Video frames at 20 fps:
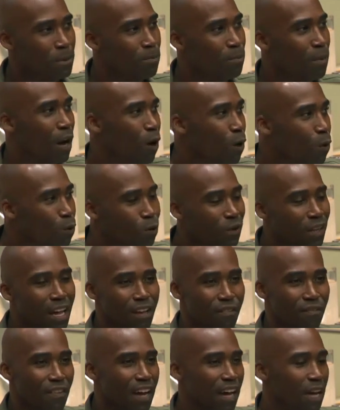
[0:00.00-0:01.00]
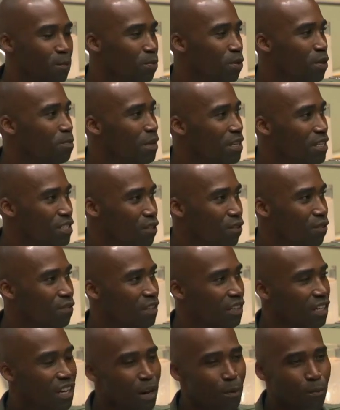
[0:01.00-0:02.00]
My whole life, I had put myself
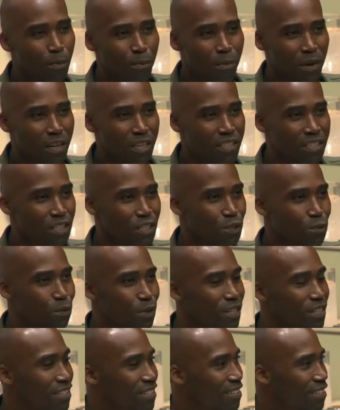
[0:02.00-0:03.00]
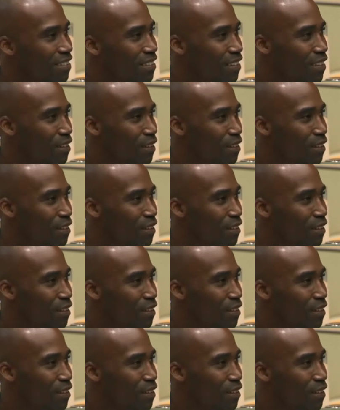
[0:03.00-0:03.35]
in compromised situation.